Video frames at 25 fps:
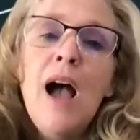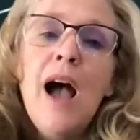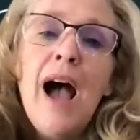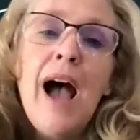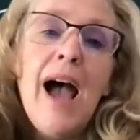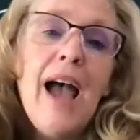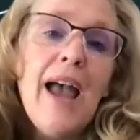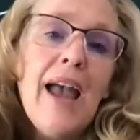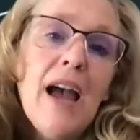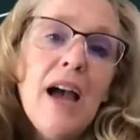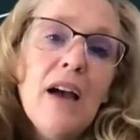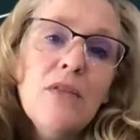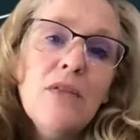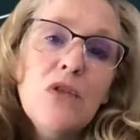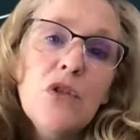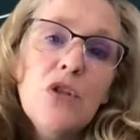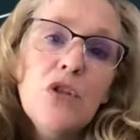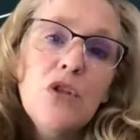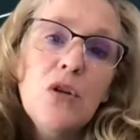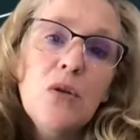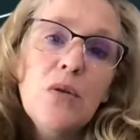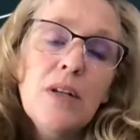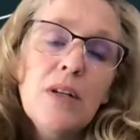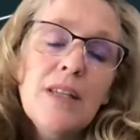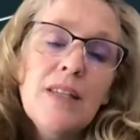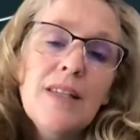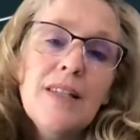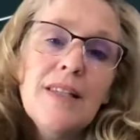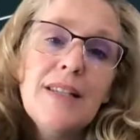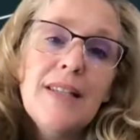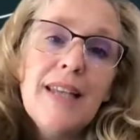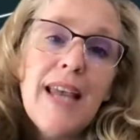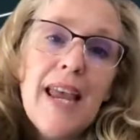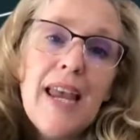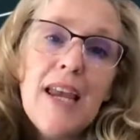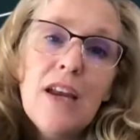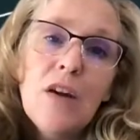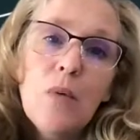I have students
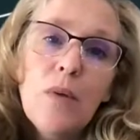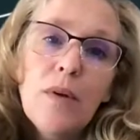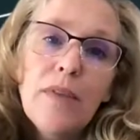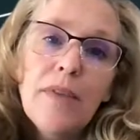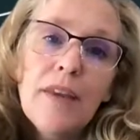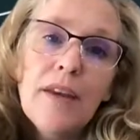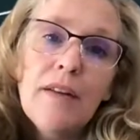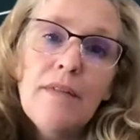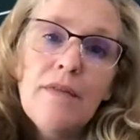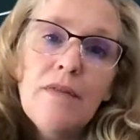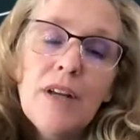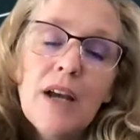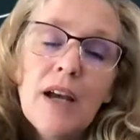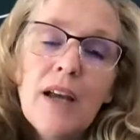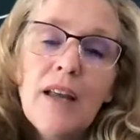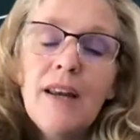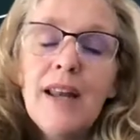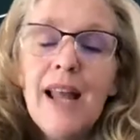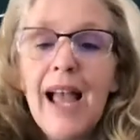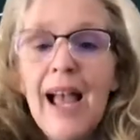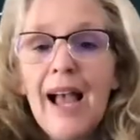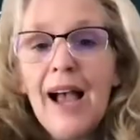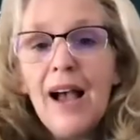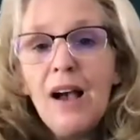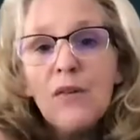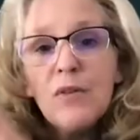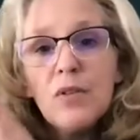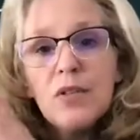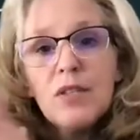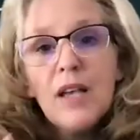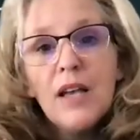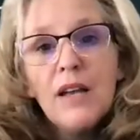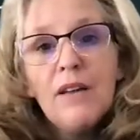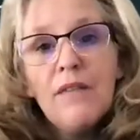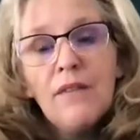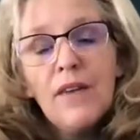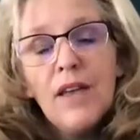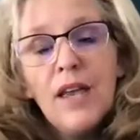take what they've done
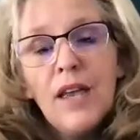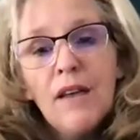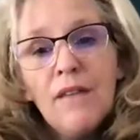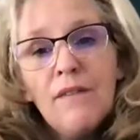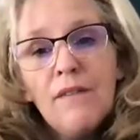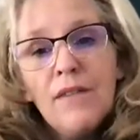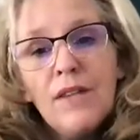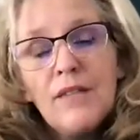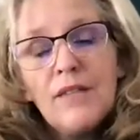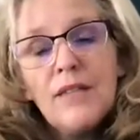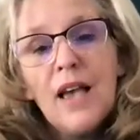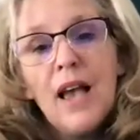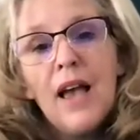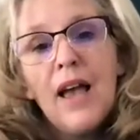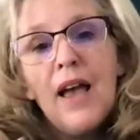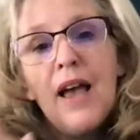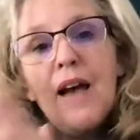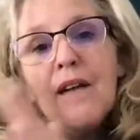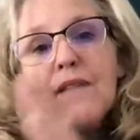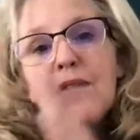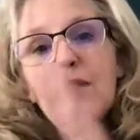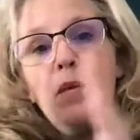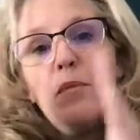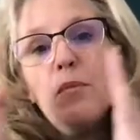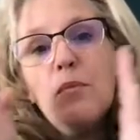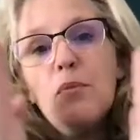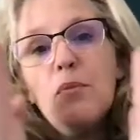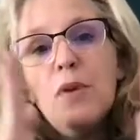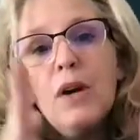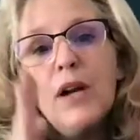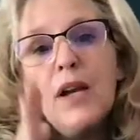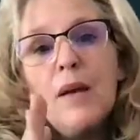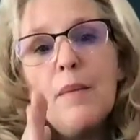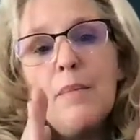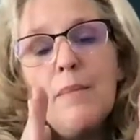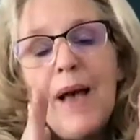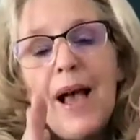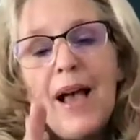outside of Canvas, I have them
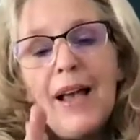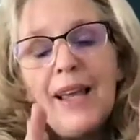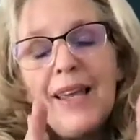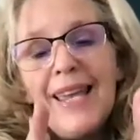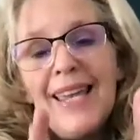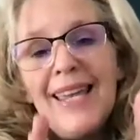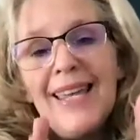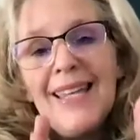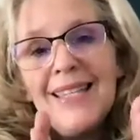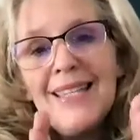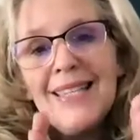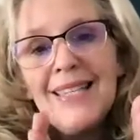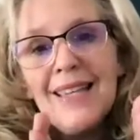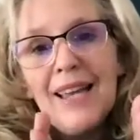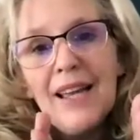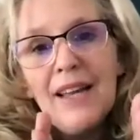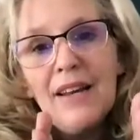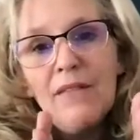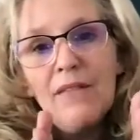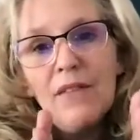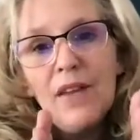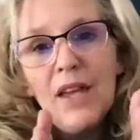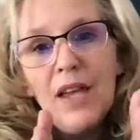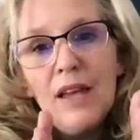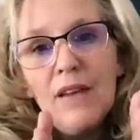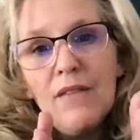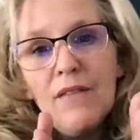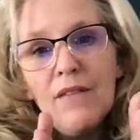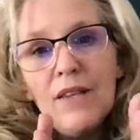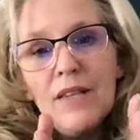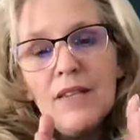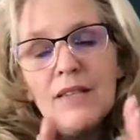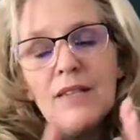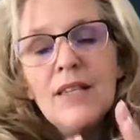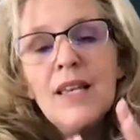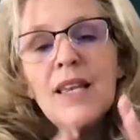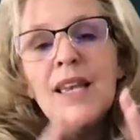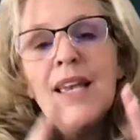bring it back inside of
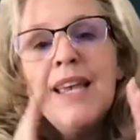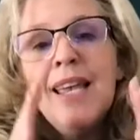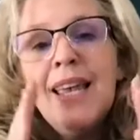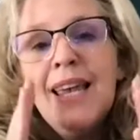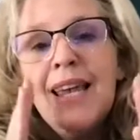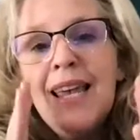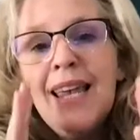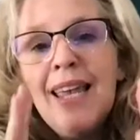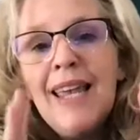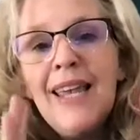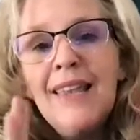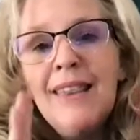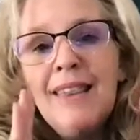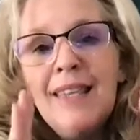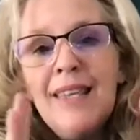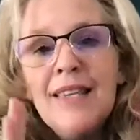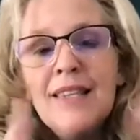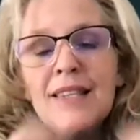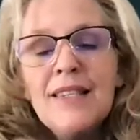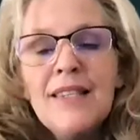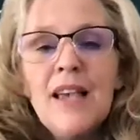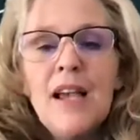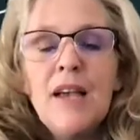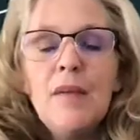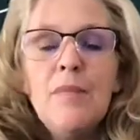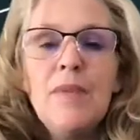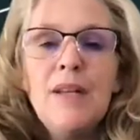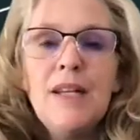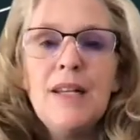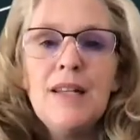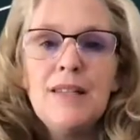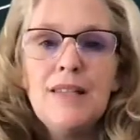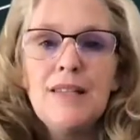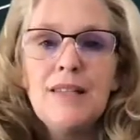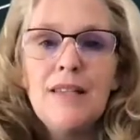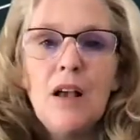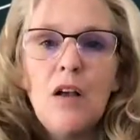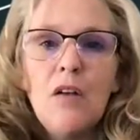Canvas in the assignment
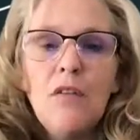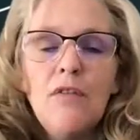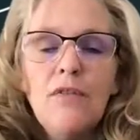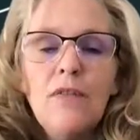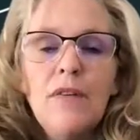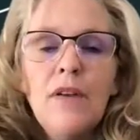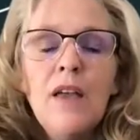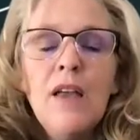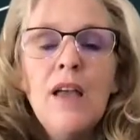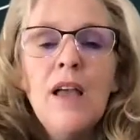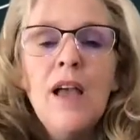itself.